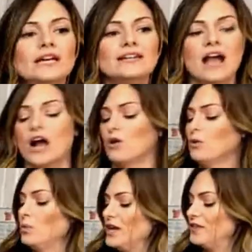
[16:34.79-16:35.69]
Now,
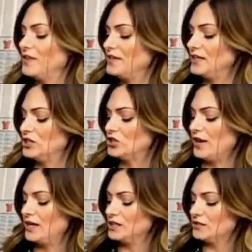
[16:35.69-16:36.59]
with this
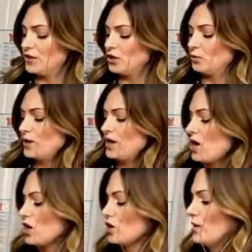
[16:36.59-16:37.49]
transfer, we
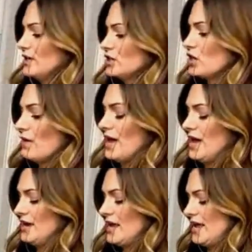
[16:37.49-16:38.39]
are going to go
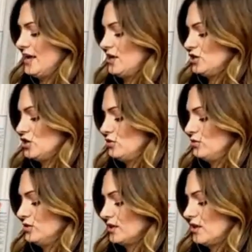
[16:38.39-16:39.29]
ahead and
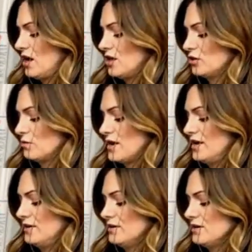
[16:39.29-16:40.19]
use the color
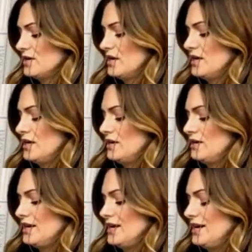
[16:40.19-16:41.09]
run.
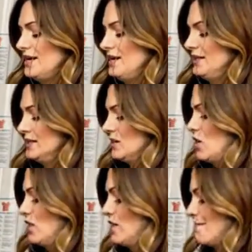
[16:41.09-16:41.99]
It is
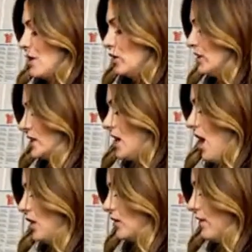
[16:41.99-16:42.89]
the most
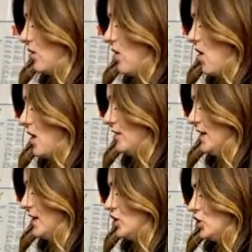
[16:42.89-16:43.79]
colorful on
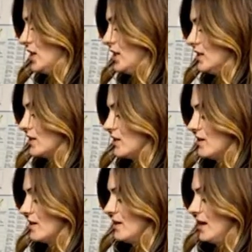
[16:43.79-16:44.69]
this sheet,
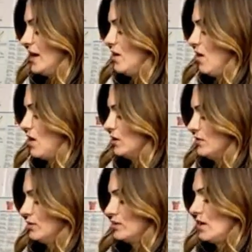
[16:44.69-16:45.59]
and all of
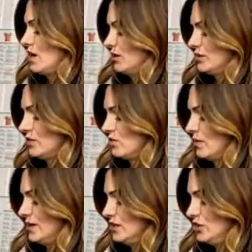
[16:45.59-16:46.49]
those colors are
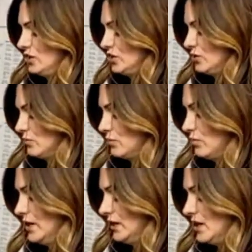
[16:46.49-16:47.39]
going to just
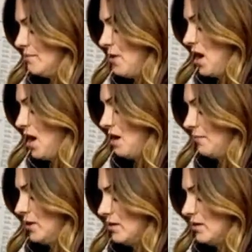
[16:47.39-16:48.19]
really pop